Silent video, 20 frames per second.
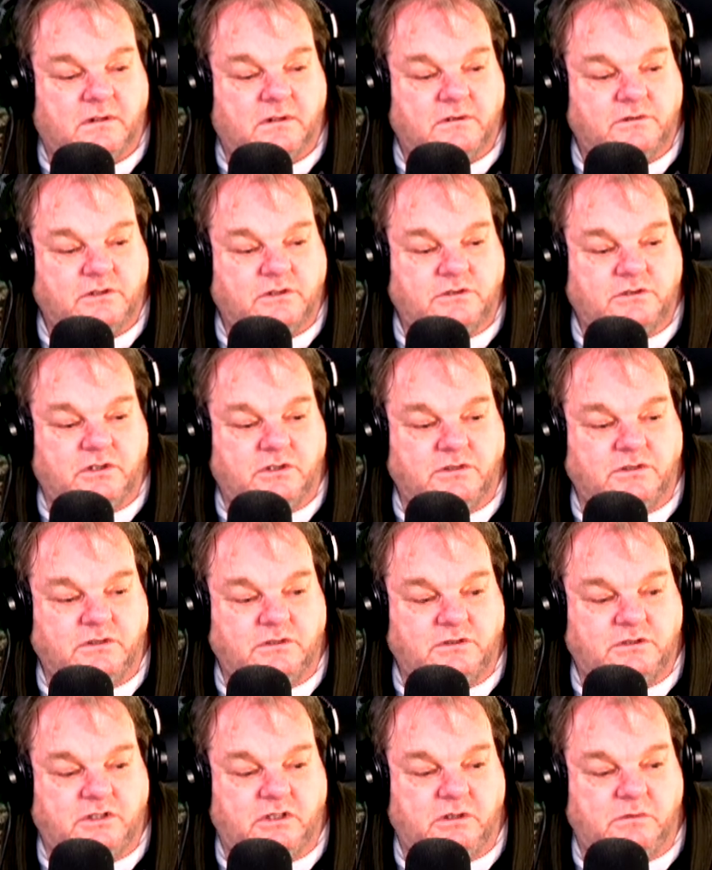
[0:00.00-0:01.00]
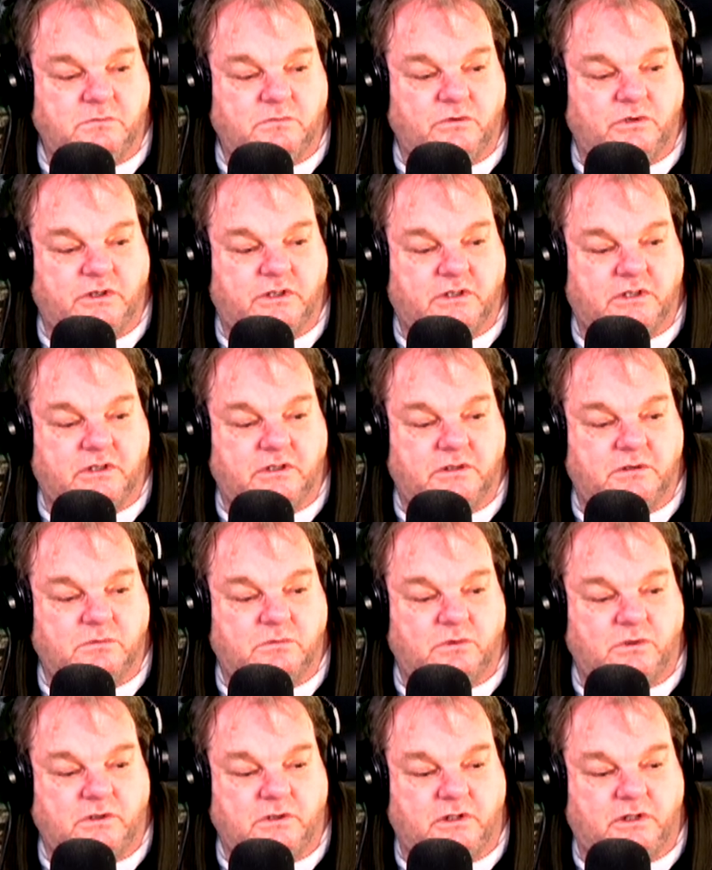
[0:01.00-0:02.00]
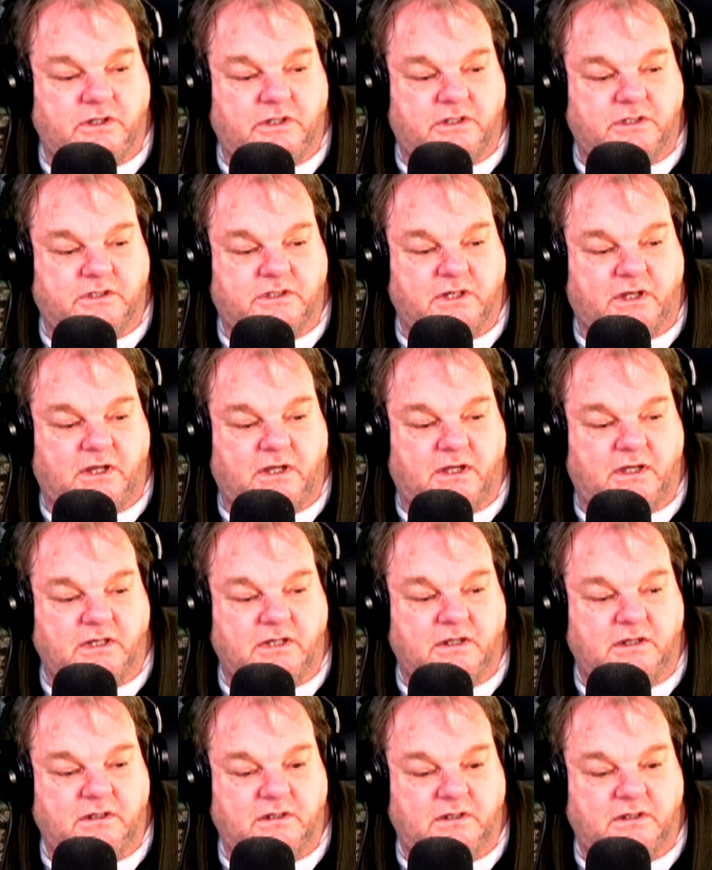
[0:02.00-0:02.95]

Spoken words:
Just doesn't seem right, eh? You work like a dog,